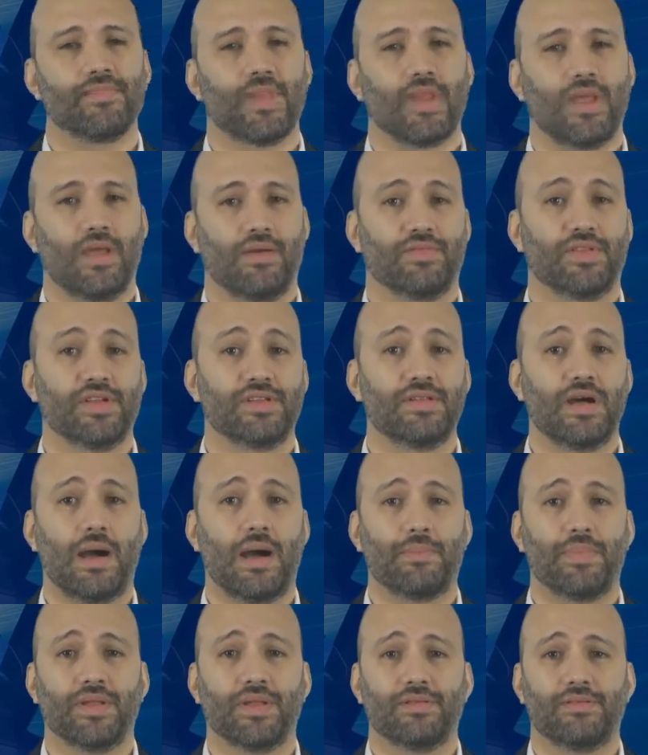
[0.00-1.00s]
If this
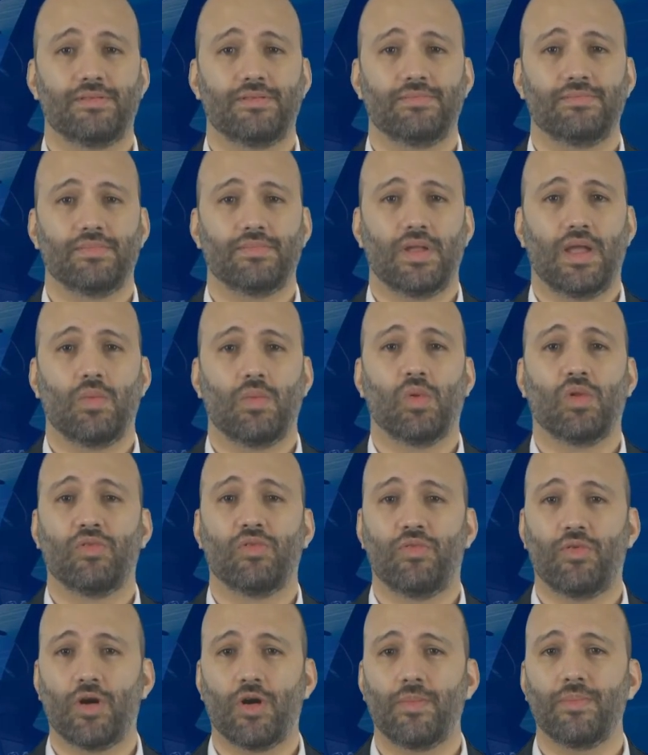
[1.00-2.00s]
happens, it will
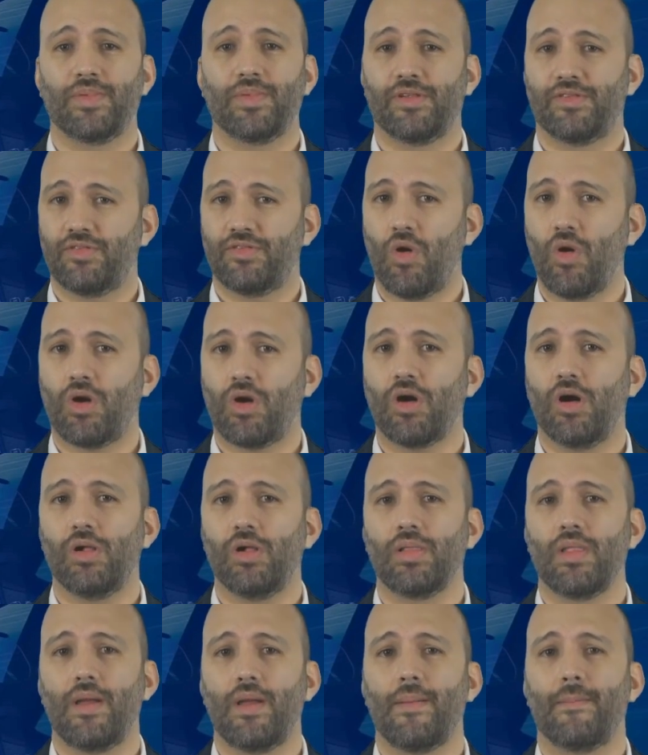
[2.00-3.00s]
form the
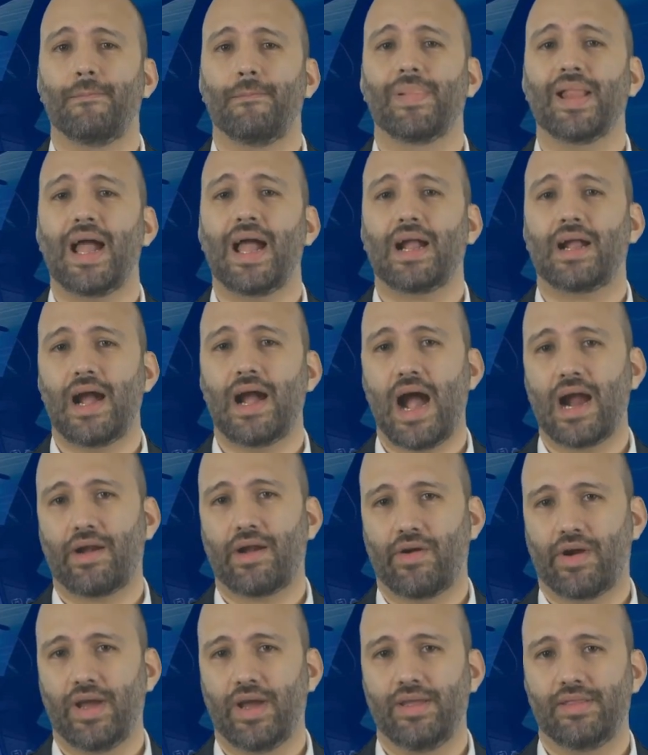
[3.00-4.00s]
so-called black
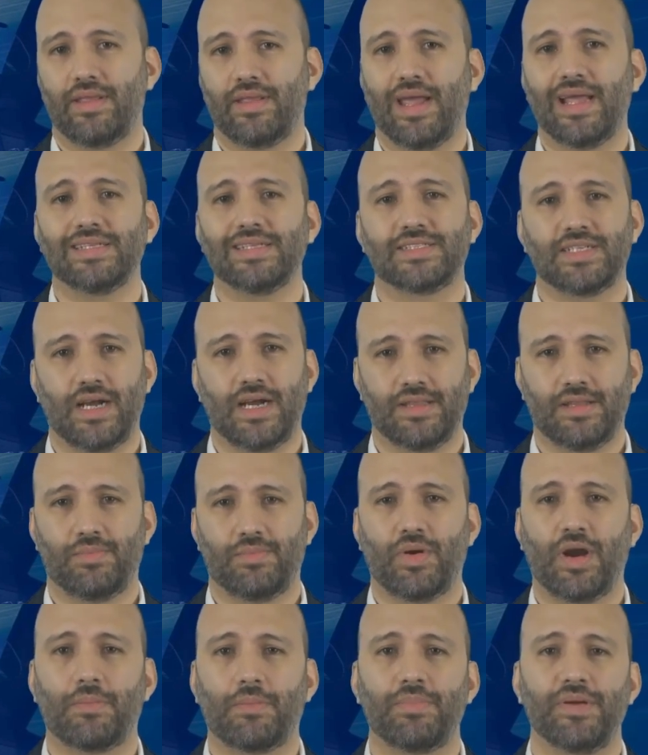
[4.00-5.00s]
aggregate inside the
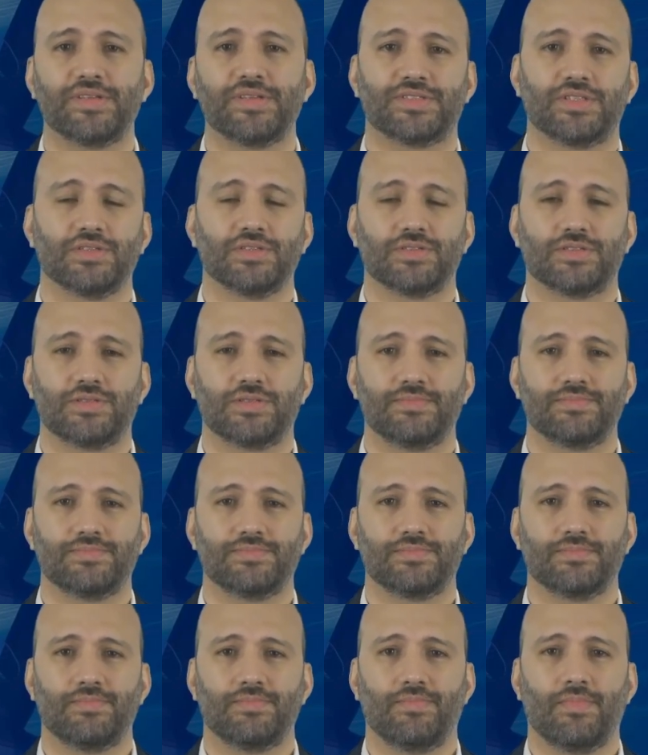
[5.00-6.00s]
brake pistons.
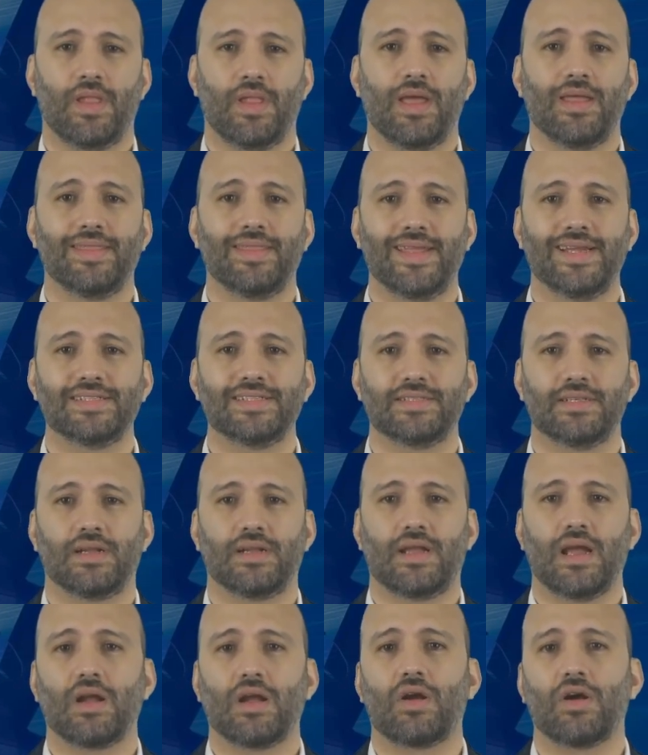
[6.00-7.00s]
This
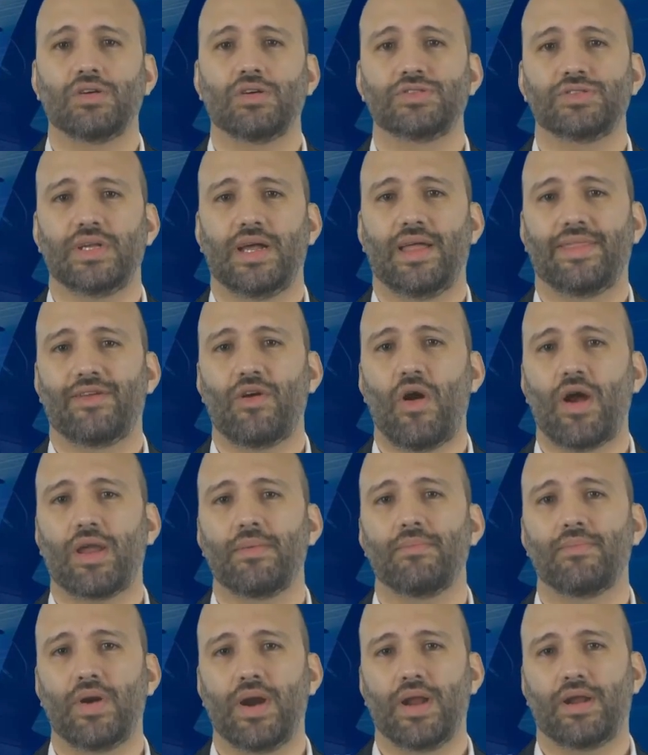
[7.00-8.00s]
can cause a
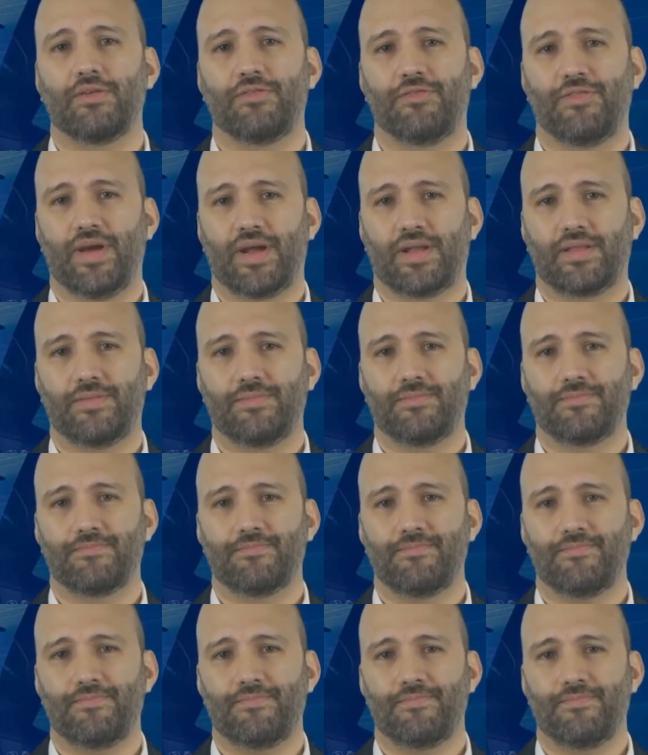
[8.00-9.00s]
dragging brake effect.
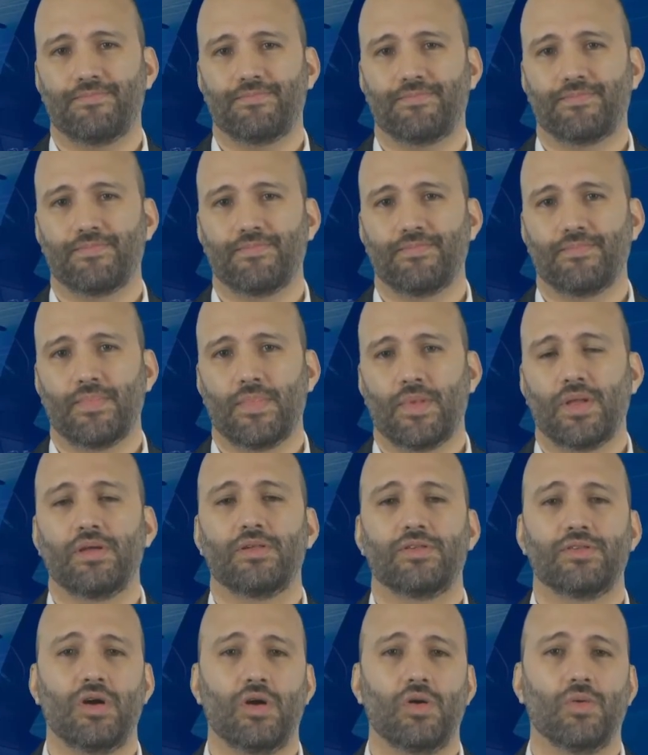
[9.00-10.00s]

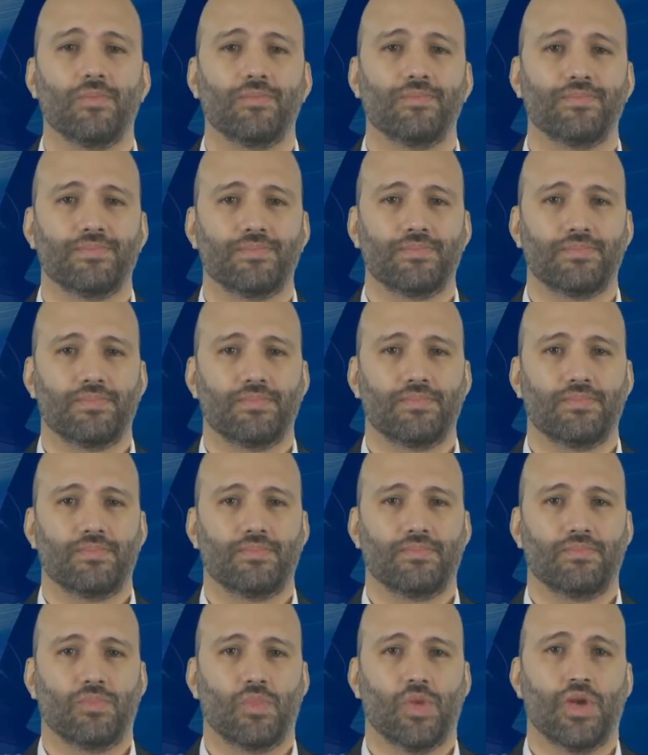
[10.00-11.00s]
So,
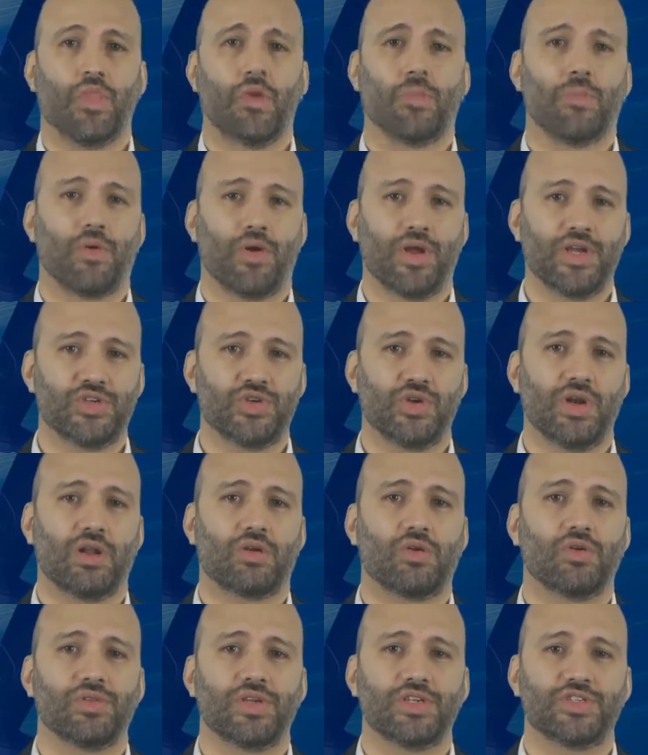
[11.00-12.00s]
when the operational
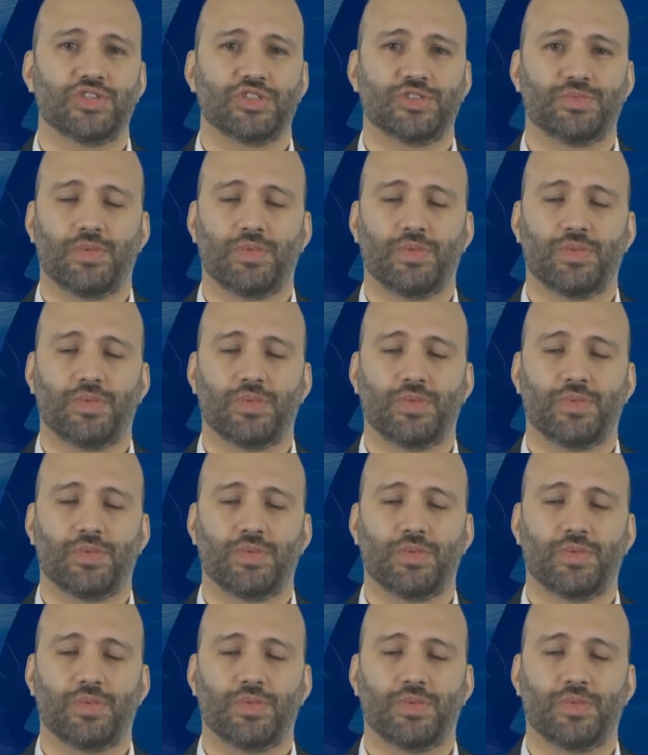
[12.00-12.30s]
conditions